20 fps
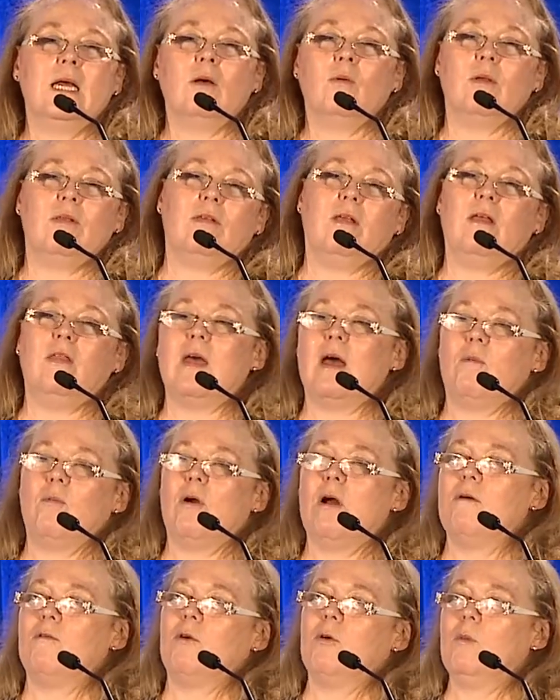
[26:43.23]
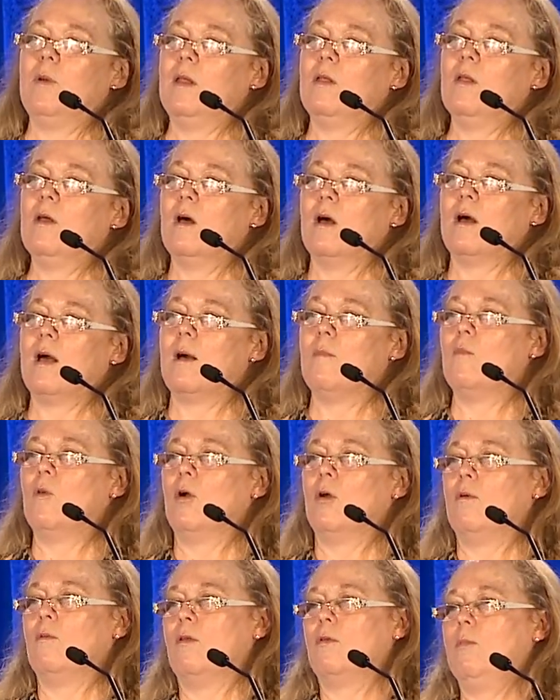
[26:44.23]
We see that wherever we look. I'm
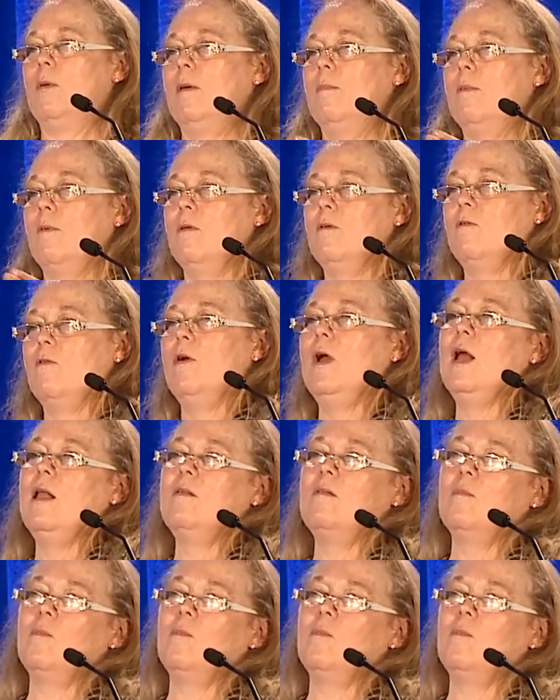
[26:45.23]
working with people in France,